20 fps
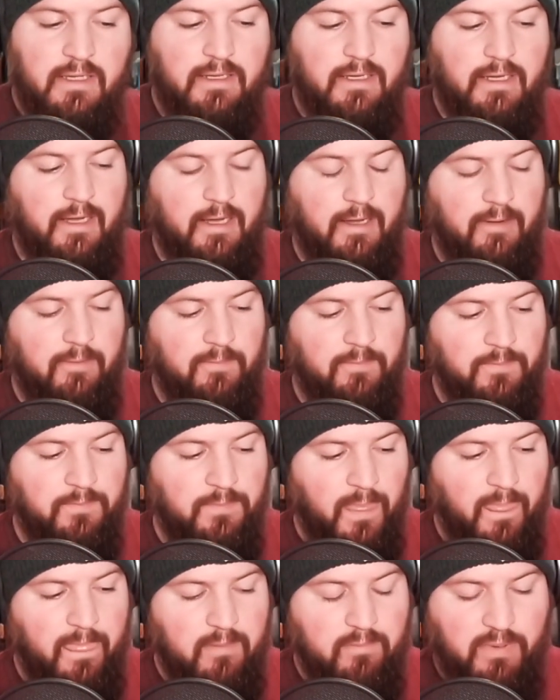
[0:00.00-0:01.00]

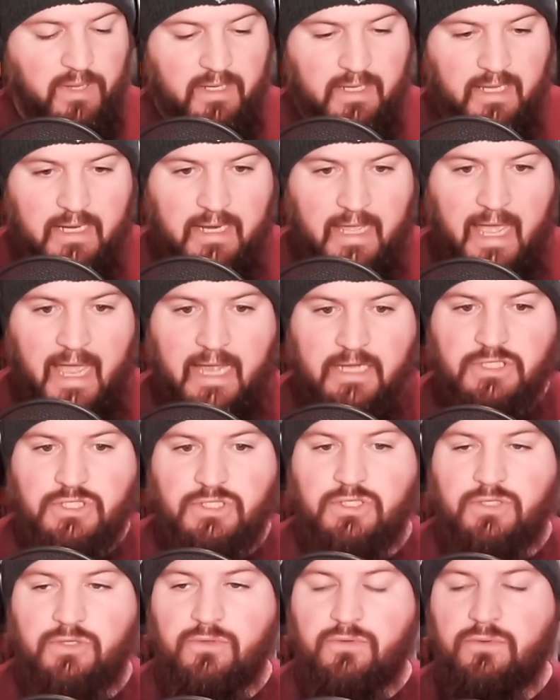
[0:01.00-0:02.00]
But in Ash,
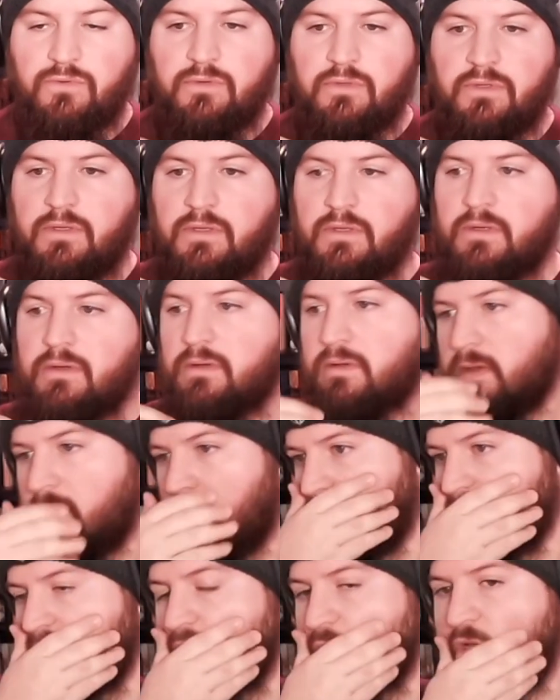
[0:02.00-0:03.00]
when you
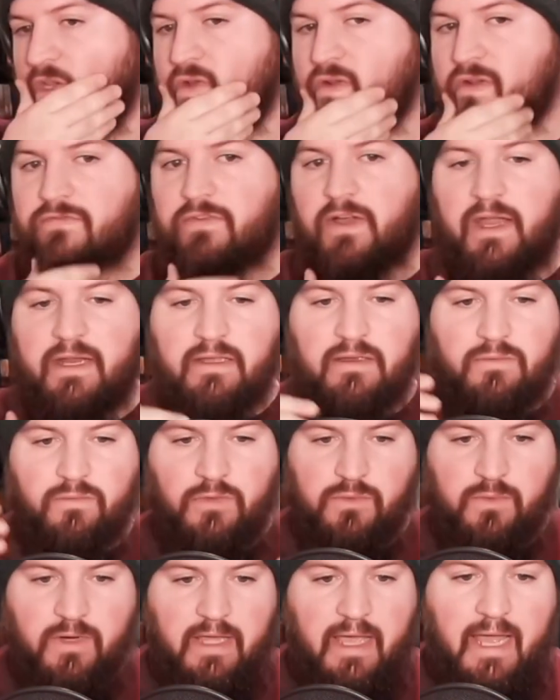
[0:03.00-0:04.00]

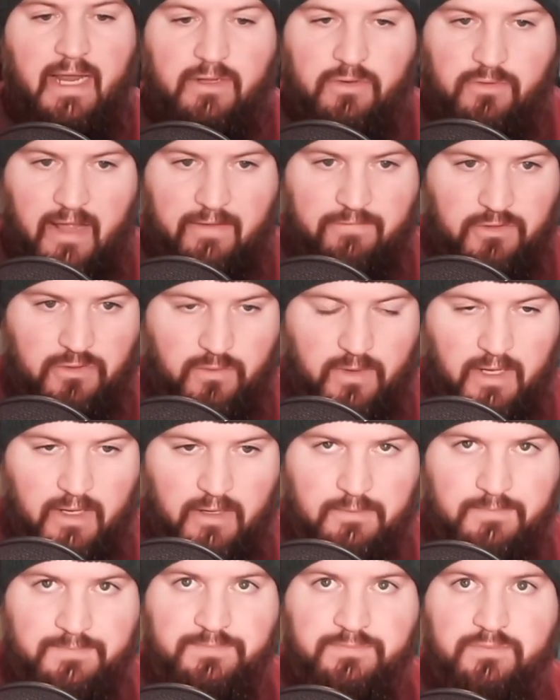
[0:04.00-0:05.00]
want to add a
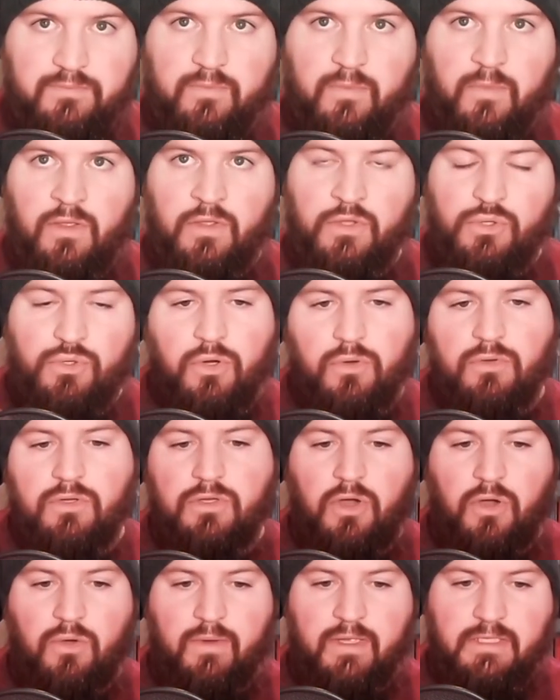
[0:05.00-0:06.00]
GraphQL, you don't
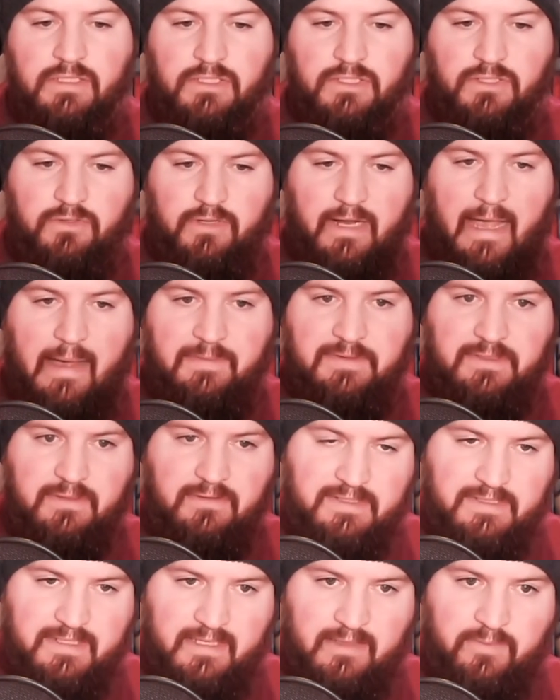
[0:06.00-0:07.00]
go into your
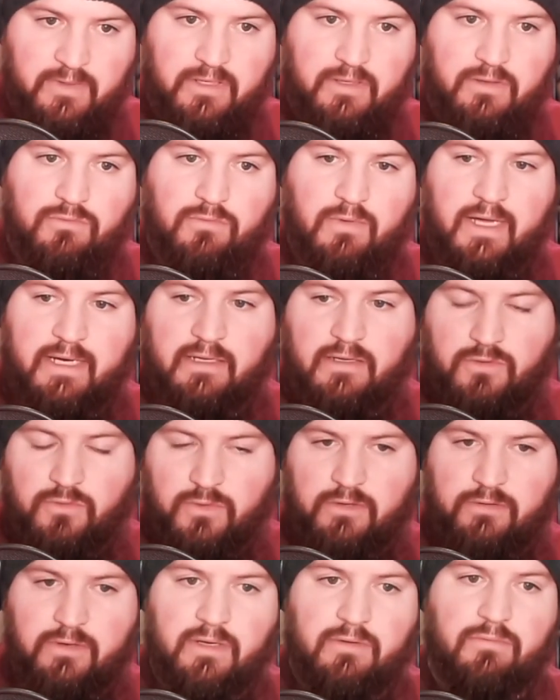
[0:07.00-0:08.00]
absinthe schema, write a
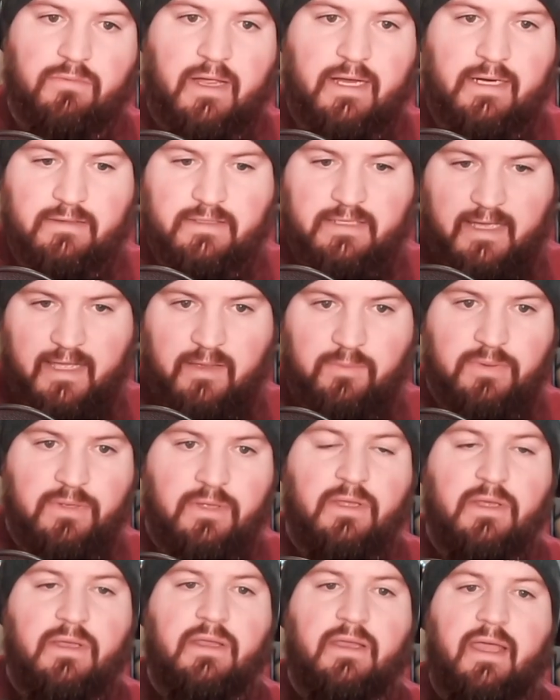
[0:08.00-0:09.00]
query, write a type,
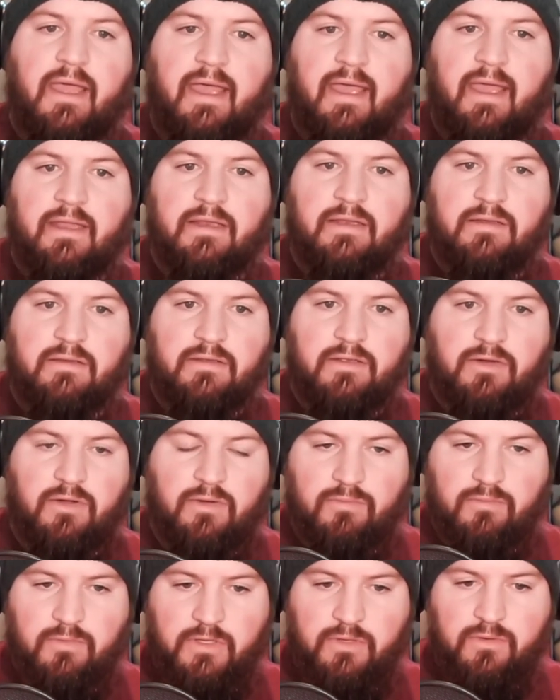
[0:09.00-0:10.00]
and
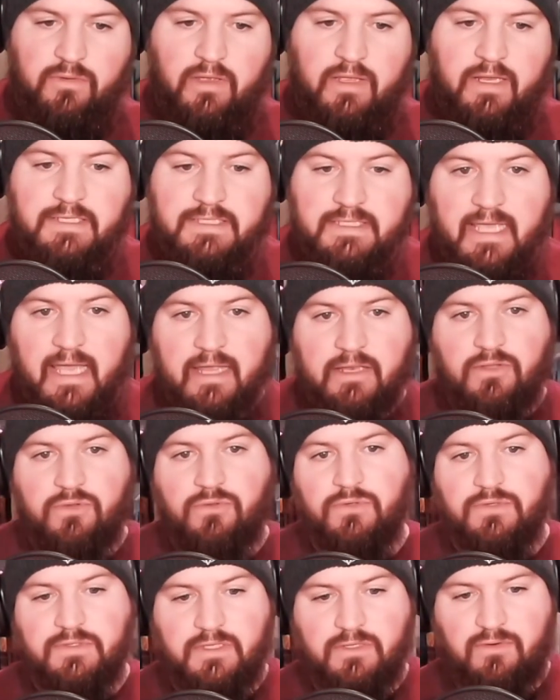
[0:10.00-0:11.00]
instead you
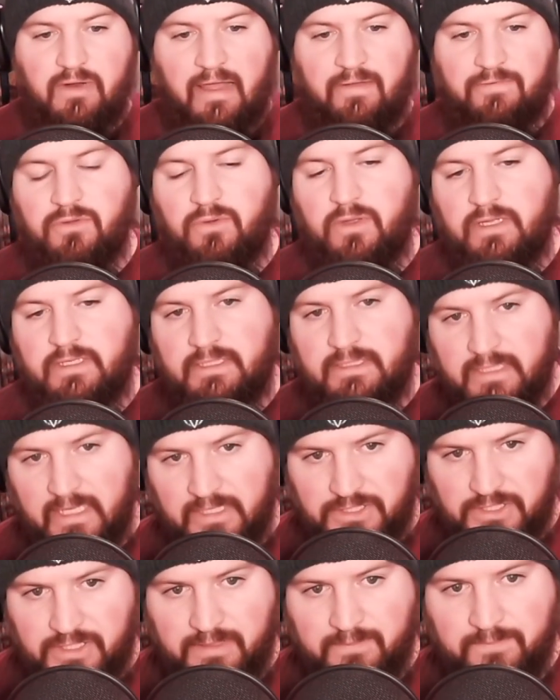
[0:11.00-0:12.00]
use the GraphQL
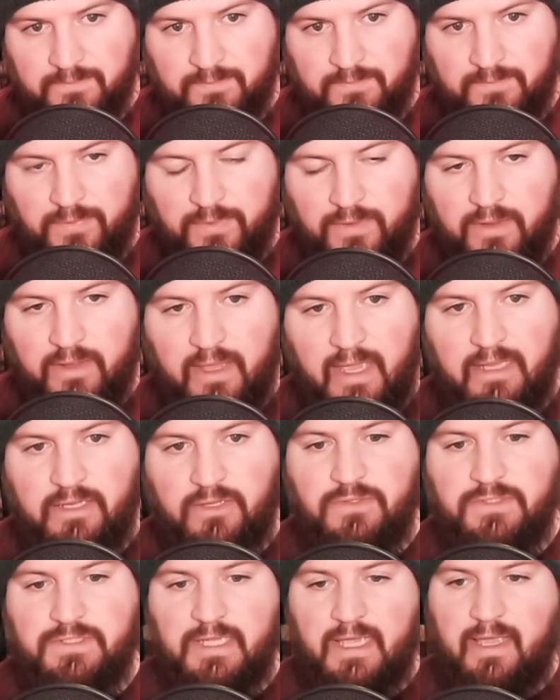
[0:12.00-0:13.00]
extension, and
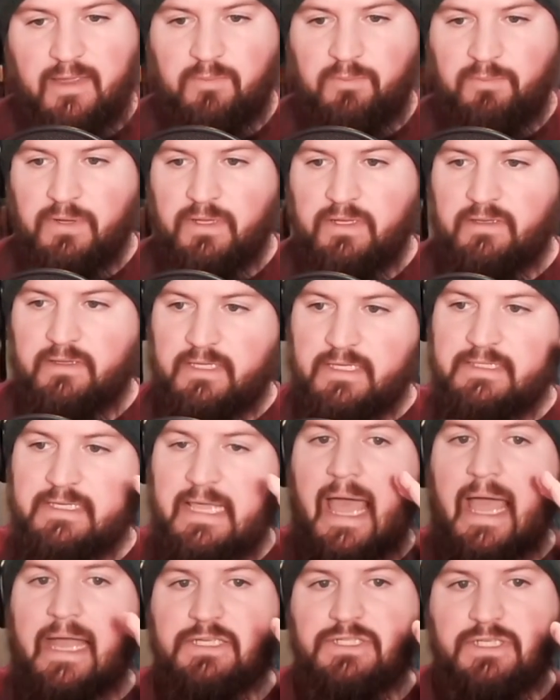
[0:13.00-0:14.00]
you say, put this
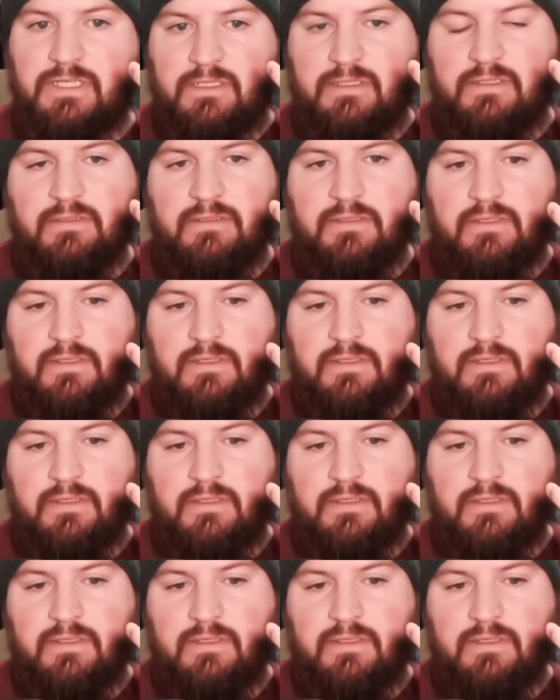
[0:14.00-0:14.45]
action